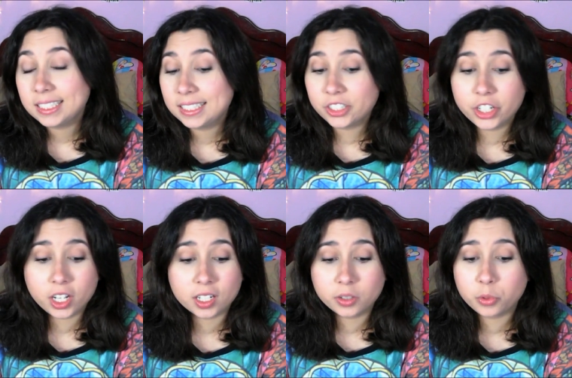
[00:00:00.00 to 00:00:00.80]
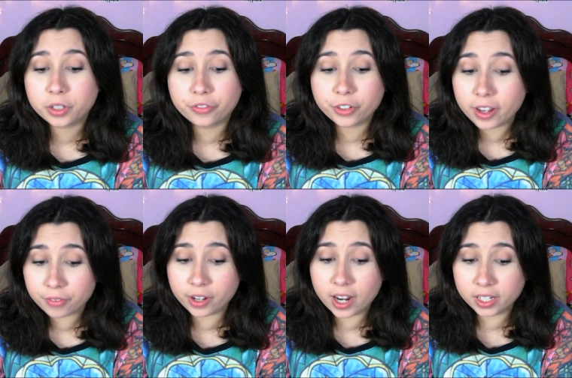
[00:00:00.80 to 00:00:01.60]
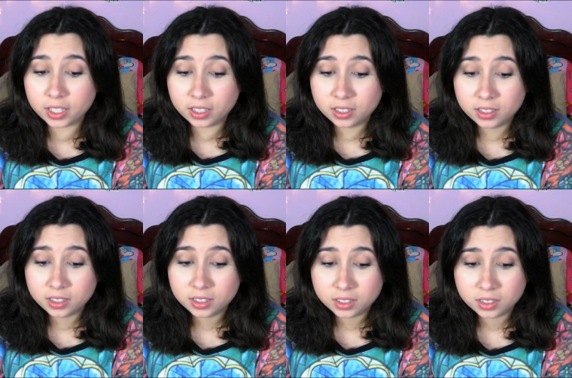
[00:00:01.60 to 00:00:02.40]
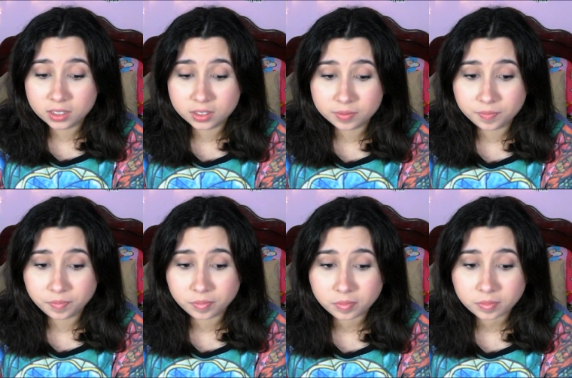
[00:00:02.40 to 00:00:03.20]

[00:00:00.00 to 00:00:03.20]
maybe they're not gonna work forever, honey. You just need to trust.